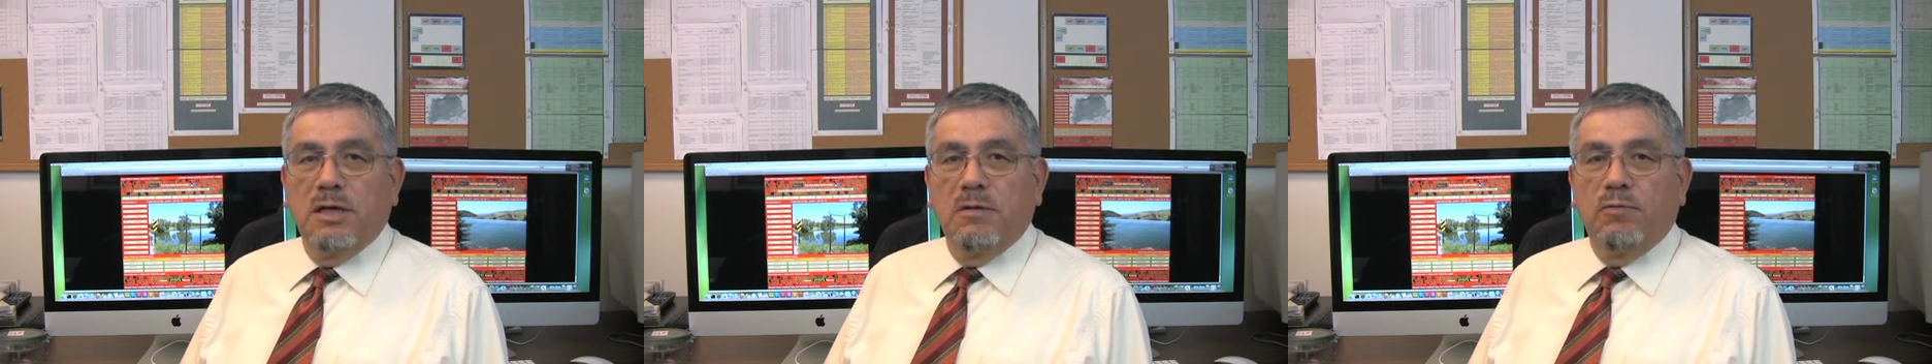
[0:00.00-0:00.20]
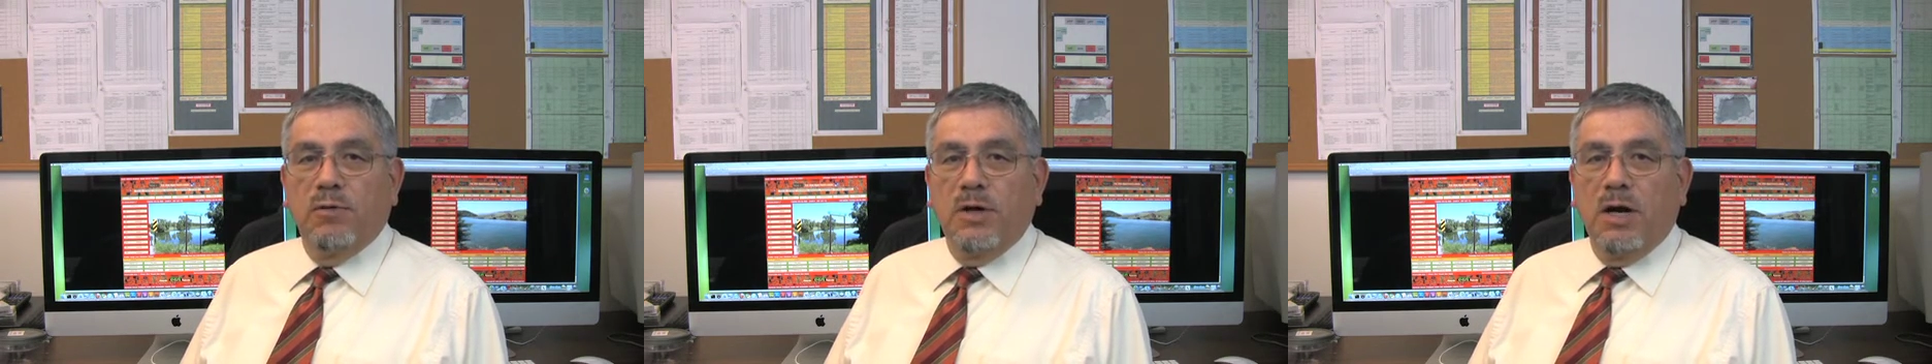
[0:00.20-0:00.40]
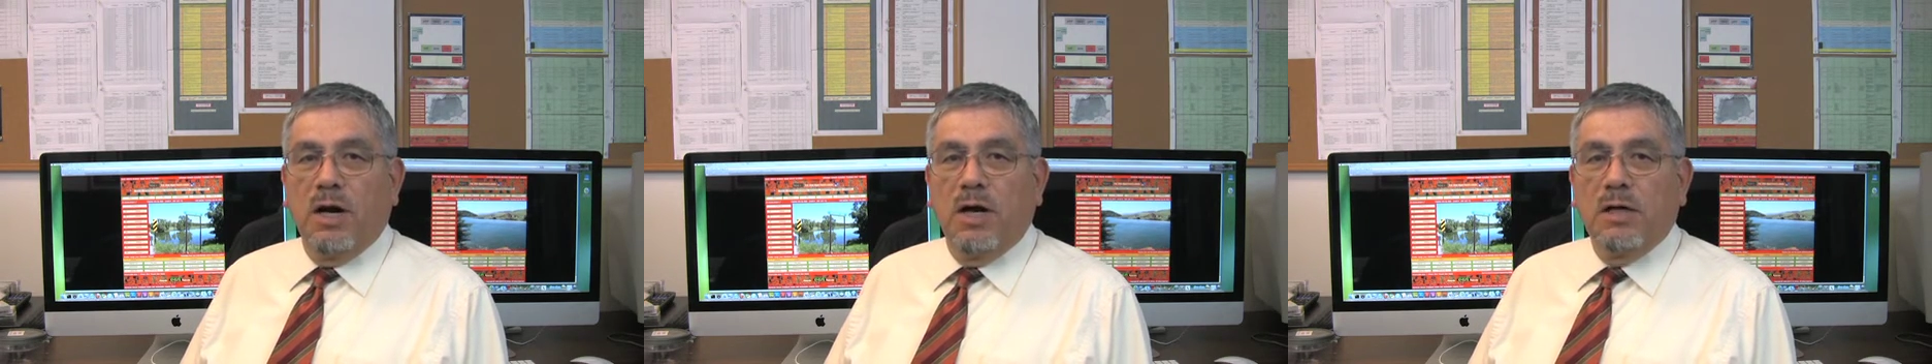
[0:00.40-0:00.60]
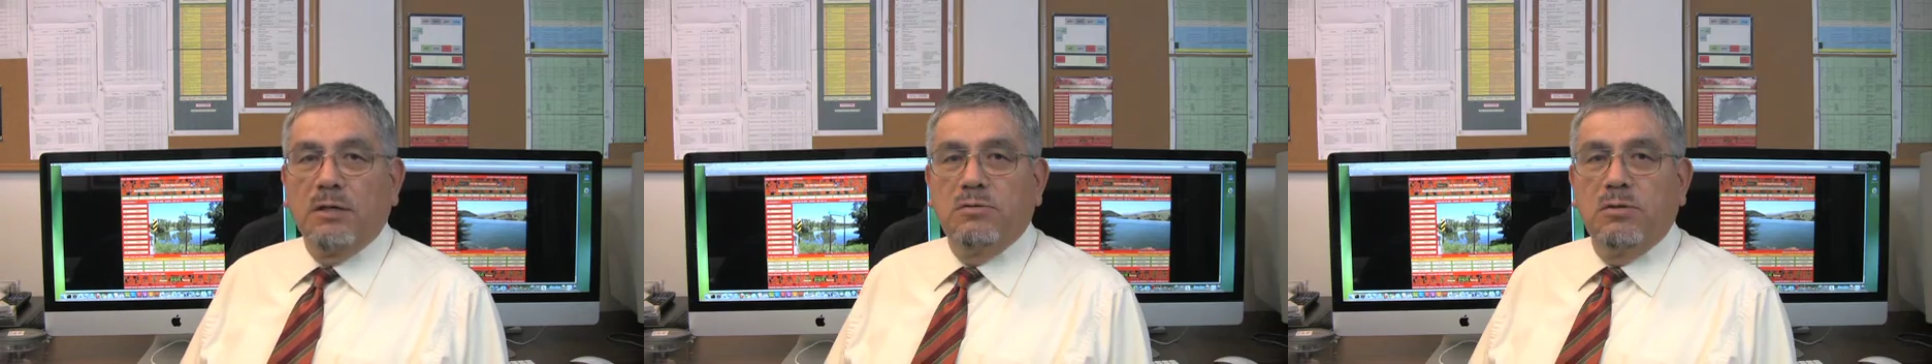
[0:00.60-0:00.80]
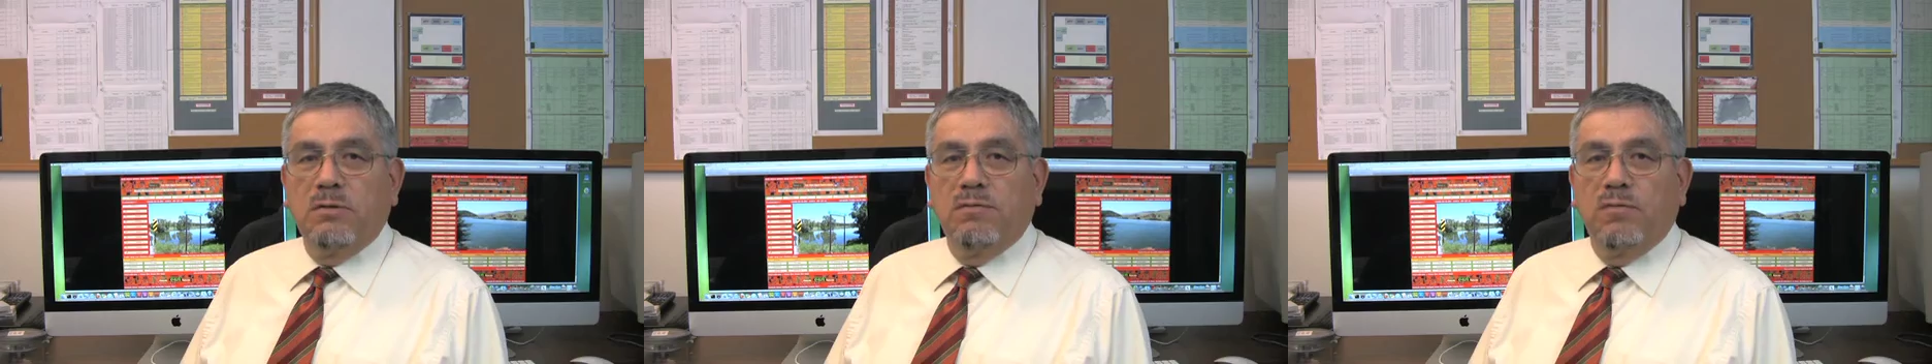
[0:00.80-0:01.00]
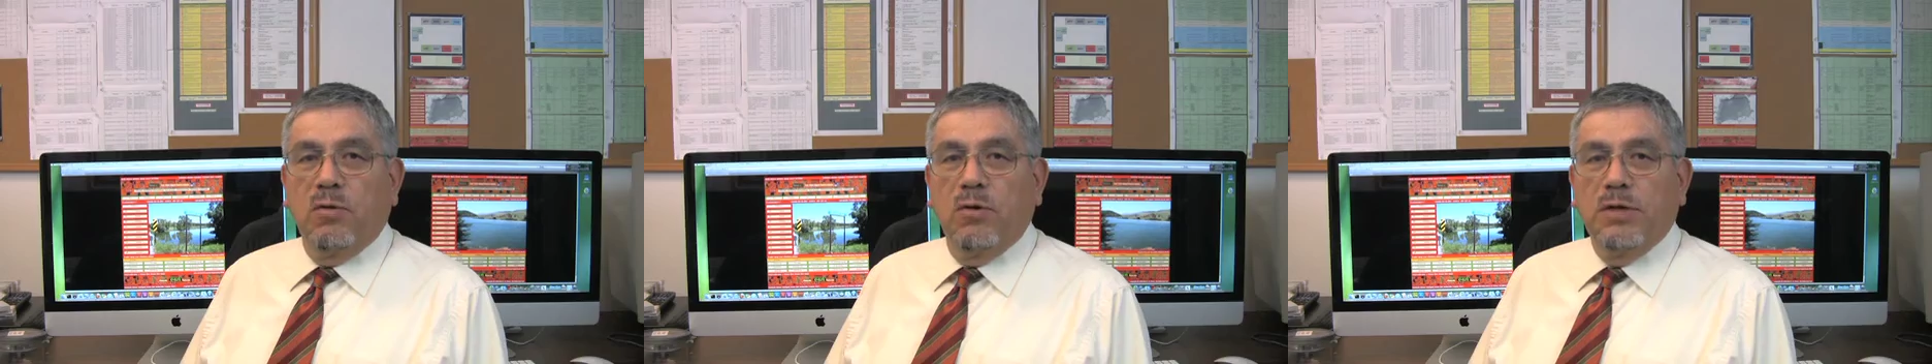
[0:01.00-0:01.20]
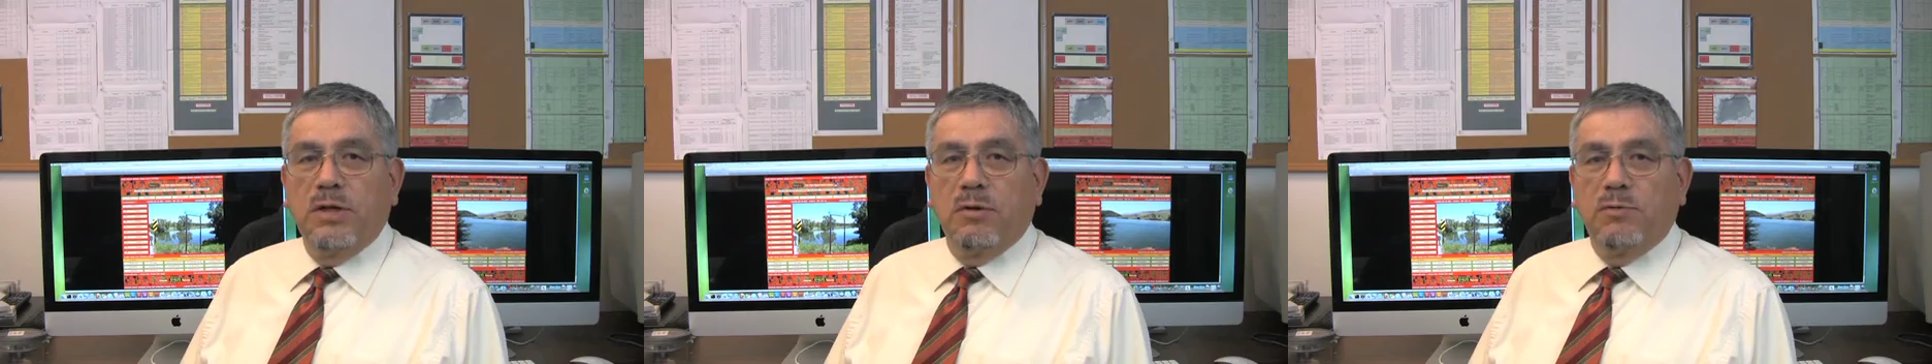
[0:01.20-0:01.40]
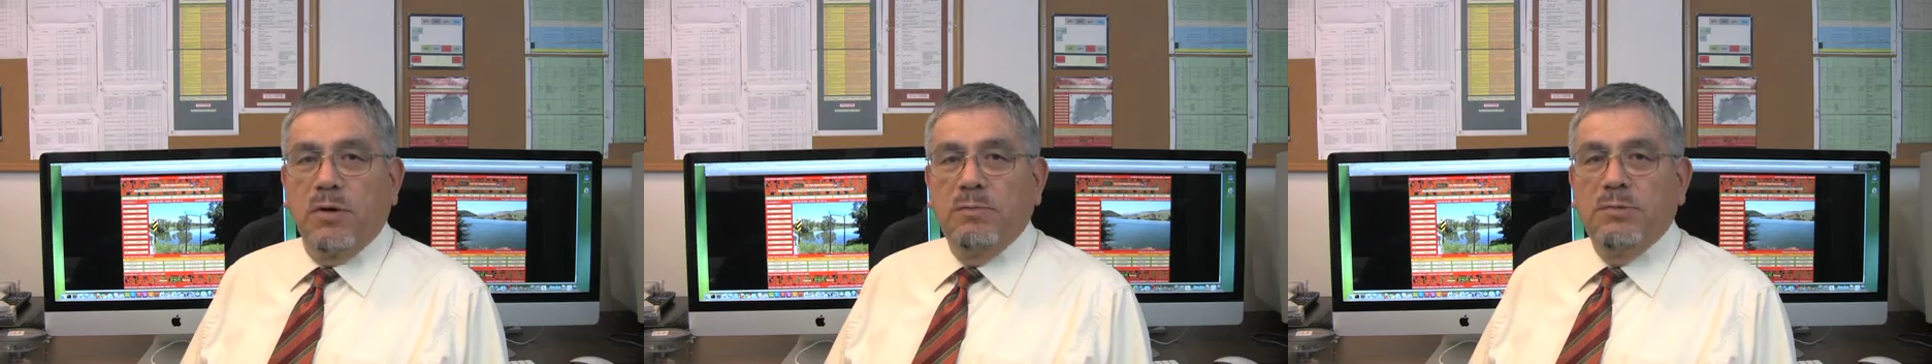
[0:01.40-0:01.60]
if we are to avoid
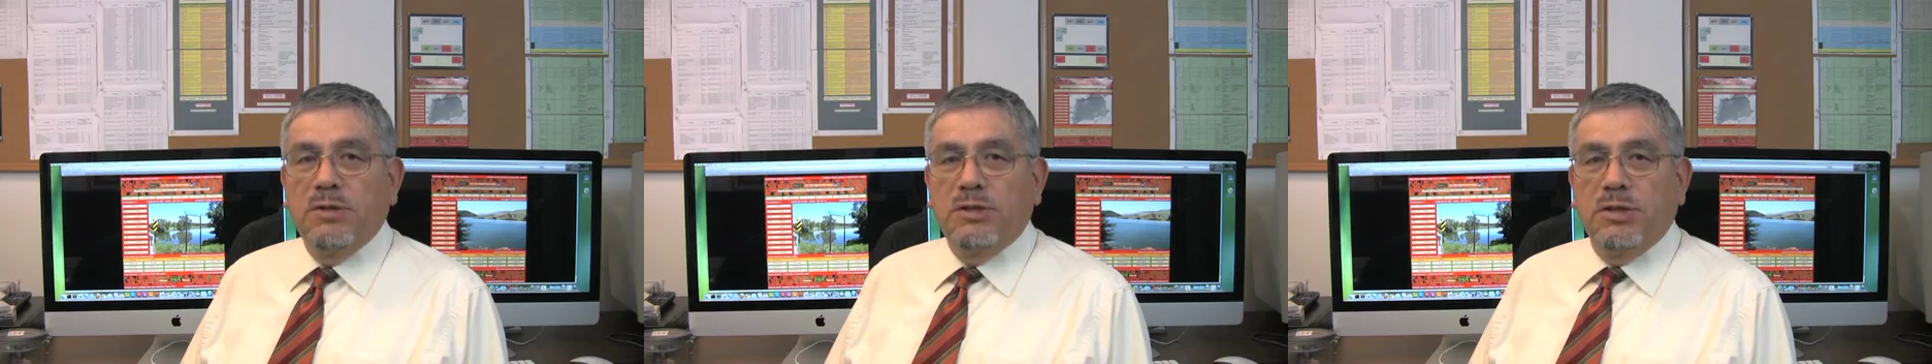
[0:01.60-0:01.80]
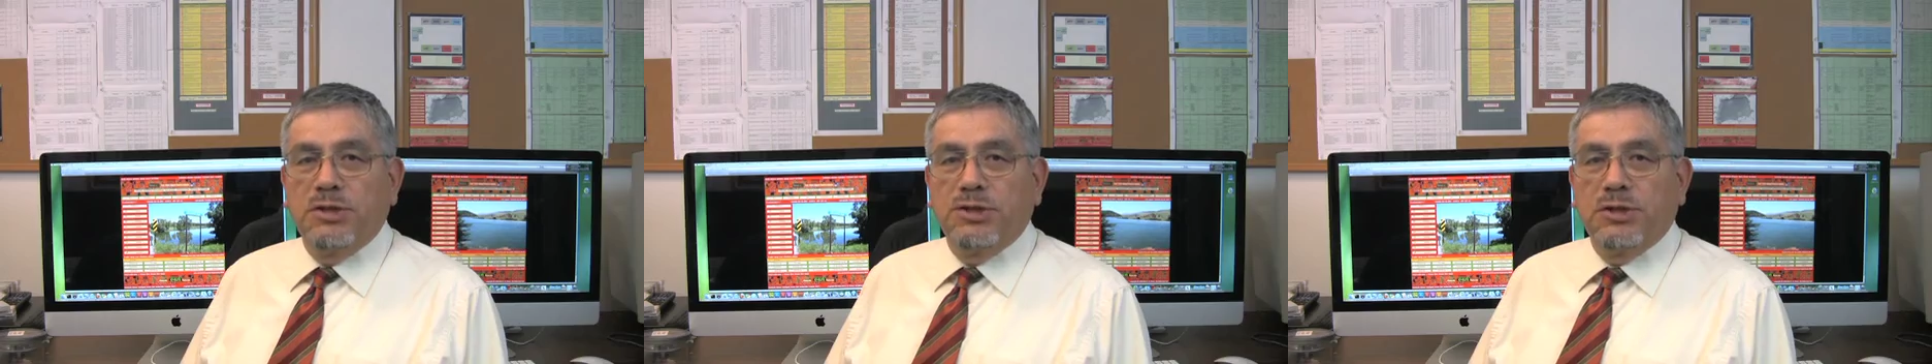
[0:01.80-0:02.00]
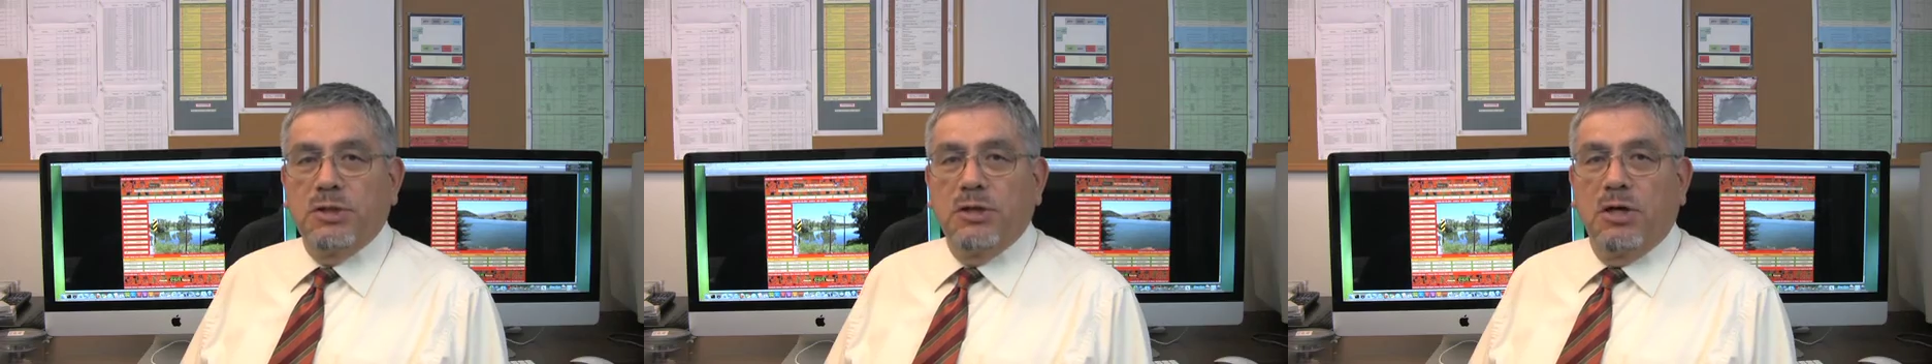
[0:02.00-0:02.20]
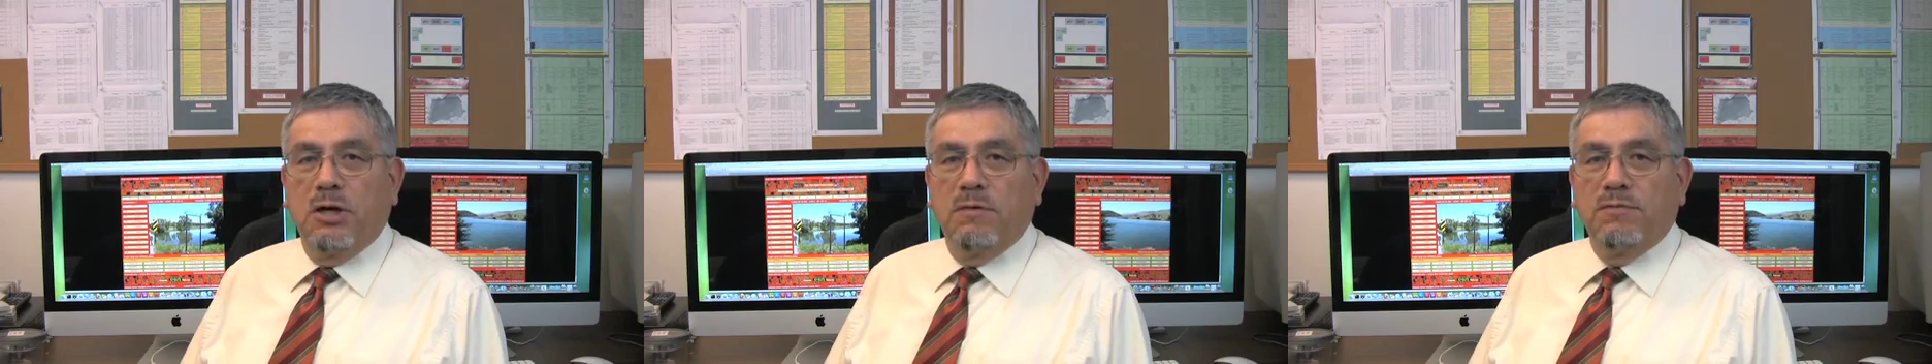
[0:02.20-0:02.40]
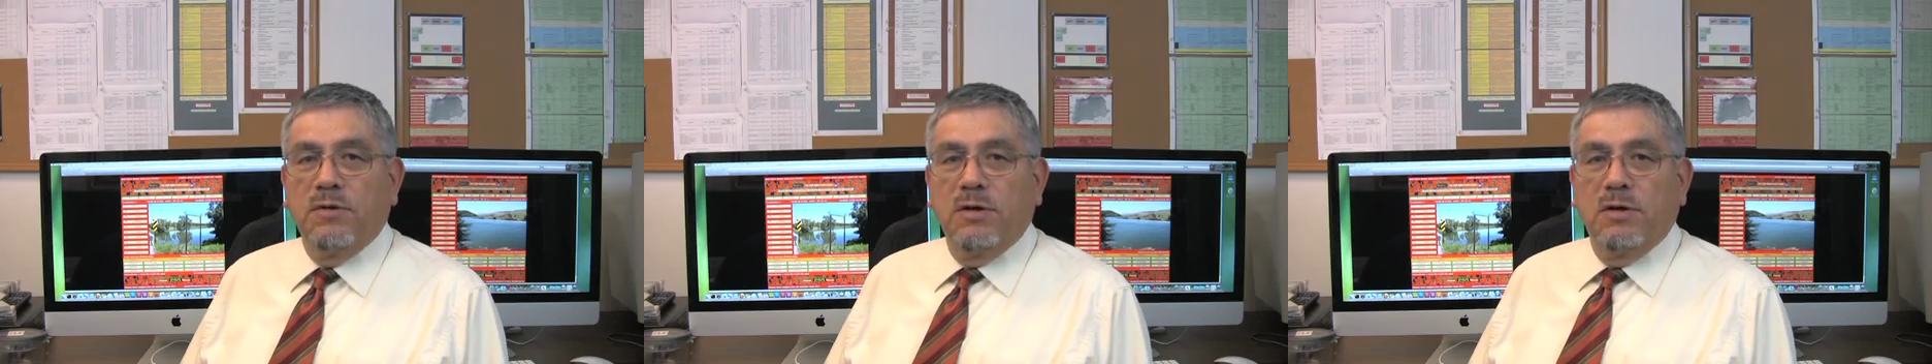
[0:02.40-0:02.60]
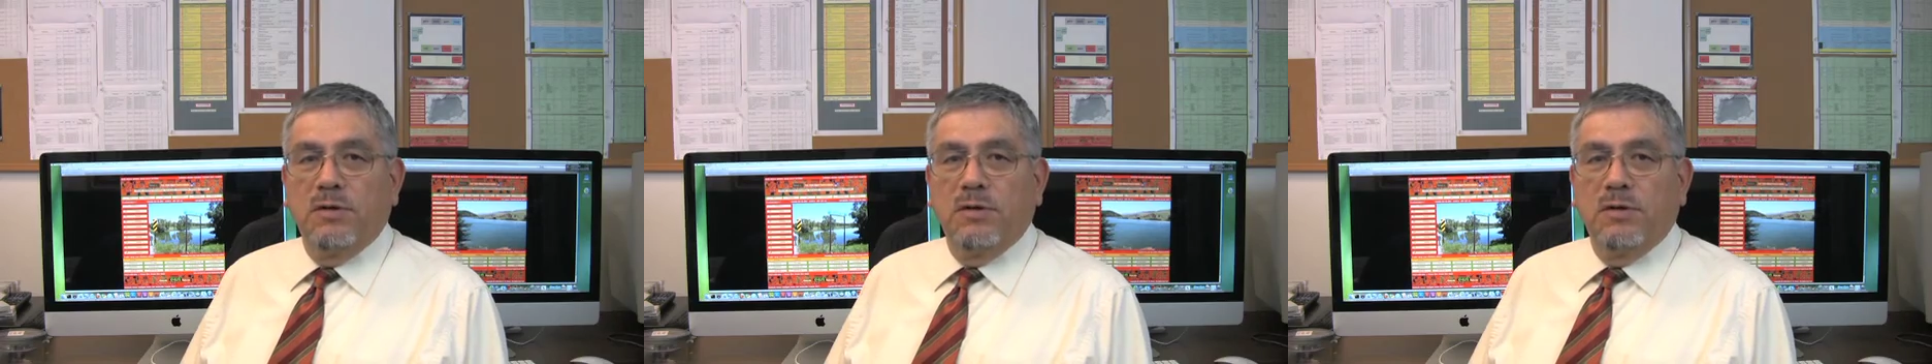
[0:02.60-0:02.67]
a repetition of